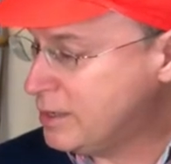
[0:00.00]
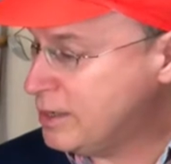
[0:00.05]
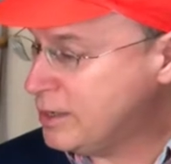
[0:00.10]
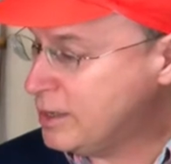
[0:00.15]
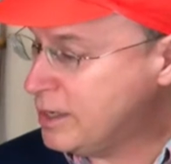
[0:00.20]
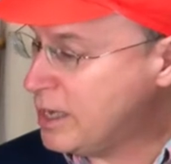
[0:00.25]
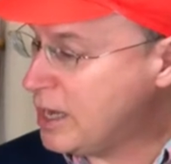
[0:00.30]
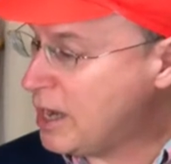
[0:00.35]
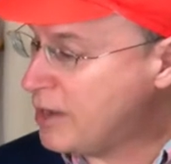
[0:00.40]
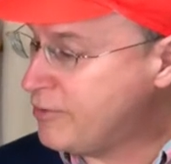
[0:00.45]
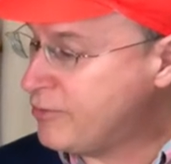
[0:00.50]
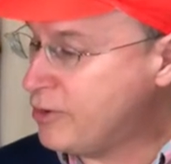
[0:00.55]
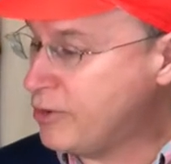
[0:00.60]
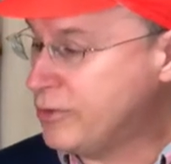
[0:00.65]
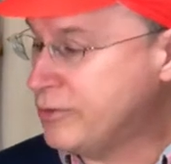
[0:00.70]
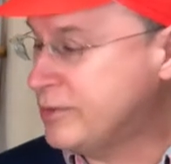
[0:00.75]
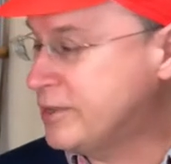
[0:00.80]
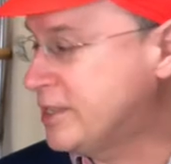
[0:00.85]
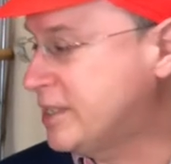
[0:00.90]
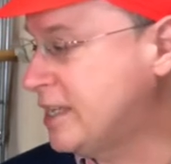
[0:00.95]
the
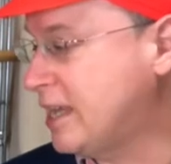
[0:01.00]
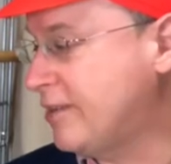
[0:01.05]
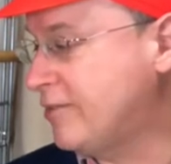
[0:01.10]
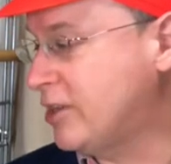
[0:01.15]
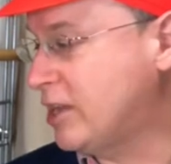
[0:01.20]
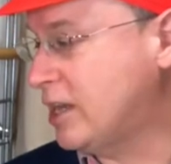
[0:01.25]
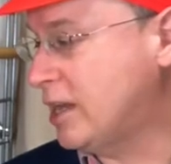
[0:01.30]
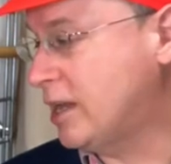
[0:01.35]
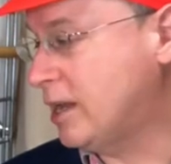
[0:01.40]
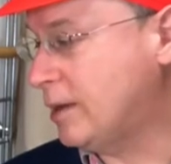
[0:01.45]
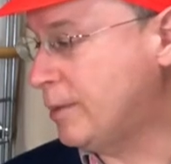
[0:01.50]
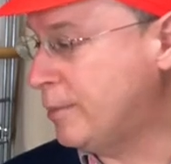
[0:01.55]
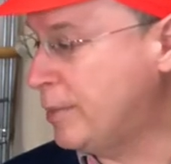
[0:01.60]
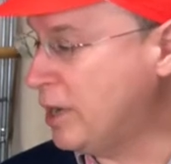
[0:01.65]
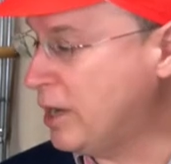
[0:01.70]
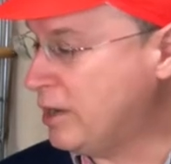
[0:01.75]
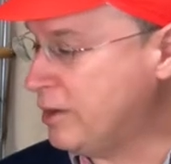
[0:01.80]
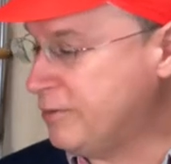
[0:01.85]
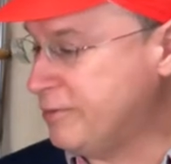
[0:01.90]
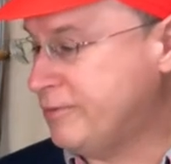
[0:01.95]
iPhone 7 and
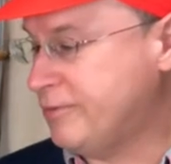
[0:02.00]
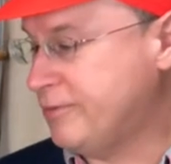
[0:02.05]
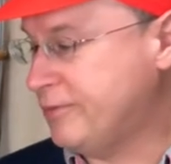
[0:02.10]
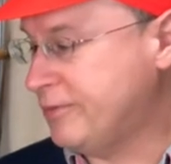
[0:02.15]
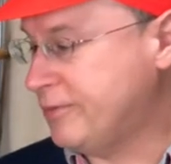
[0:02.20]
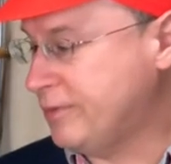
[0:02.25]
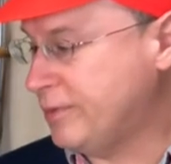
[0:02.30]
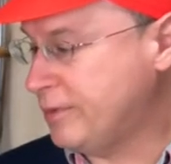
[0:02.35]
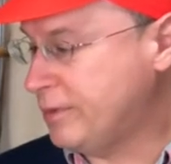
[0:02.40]
above